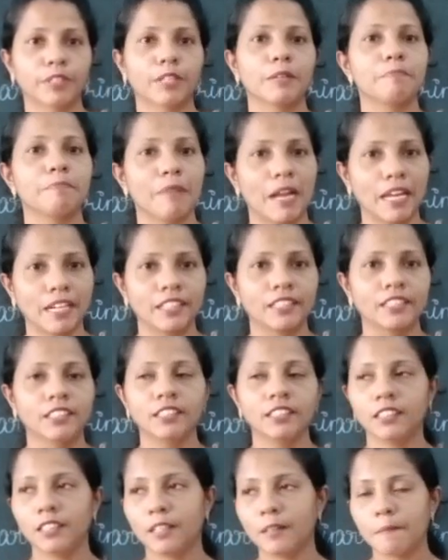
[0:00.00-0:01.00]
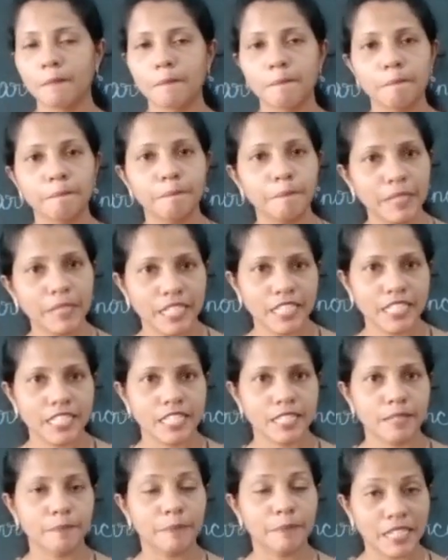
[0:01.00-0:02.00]
marry the
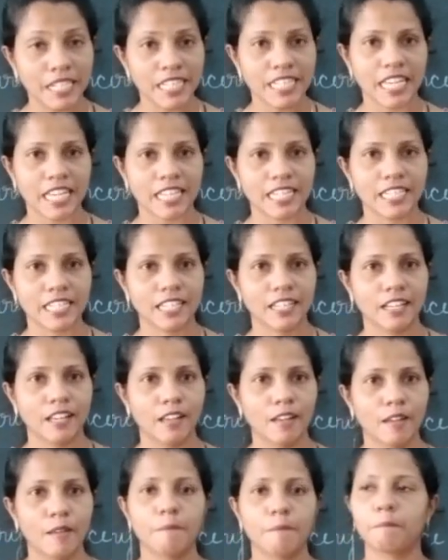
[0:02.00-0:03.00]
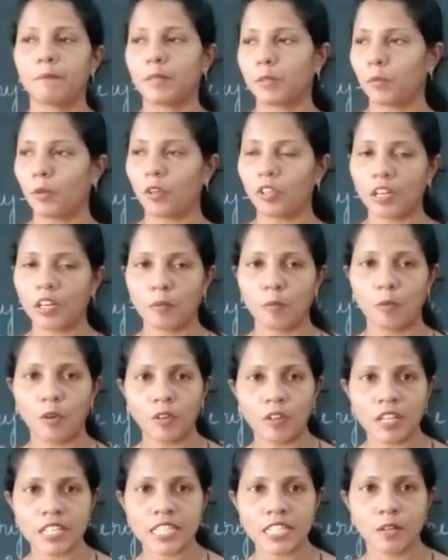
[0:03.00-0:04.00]
princess. But
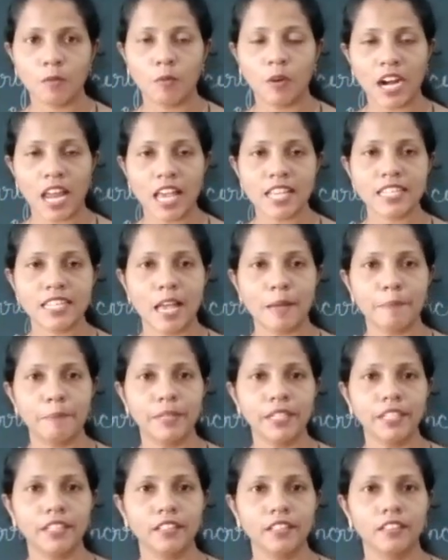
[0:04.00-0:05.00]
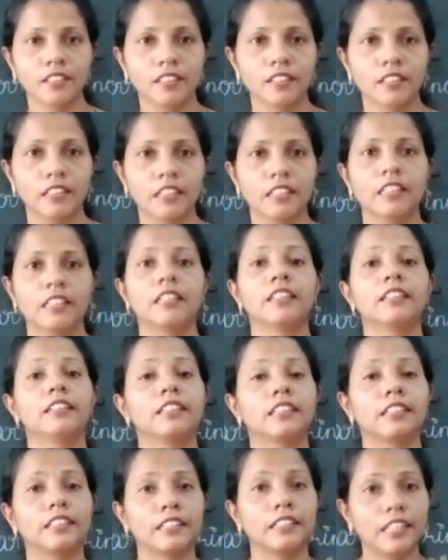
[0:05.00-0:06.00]
what has happened?
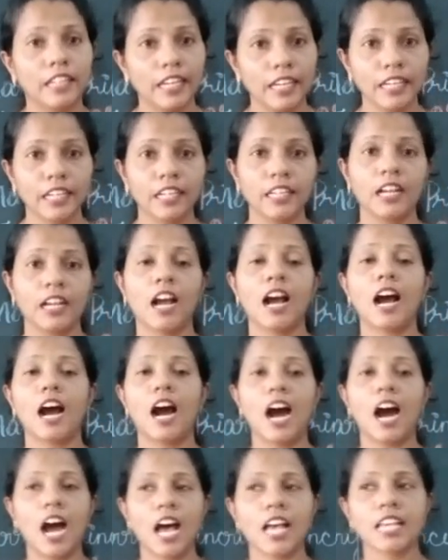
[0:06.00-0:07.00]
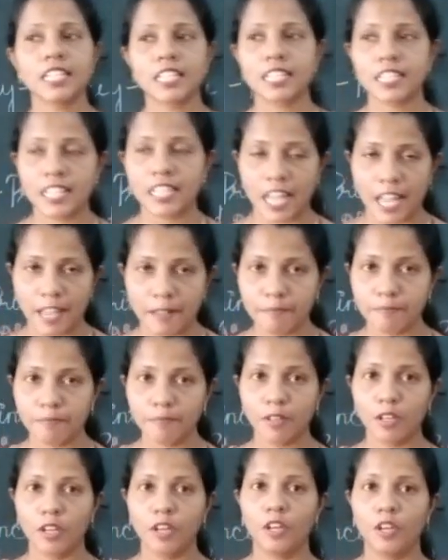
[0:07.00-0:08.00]
The king asks them
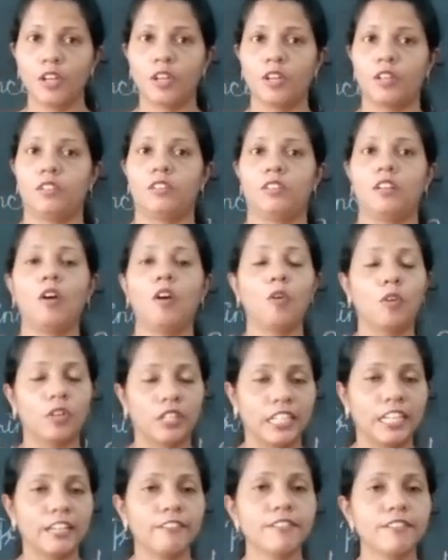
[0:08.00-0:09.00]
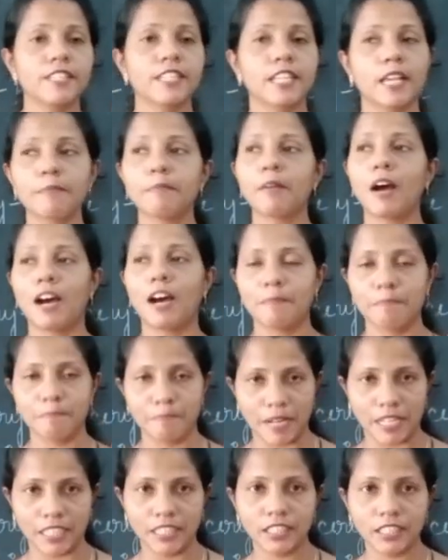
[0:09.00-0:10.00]
or gives them a
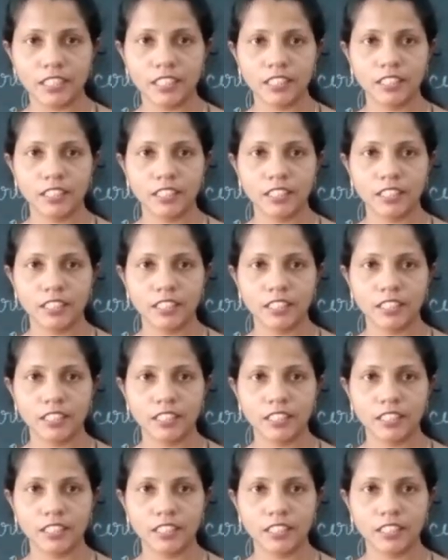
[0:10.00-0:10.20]
month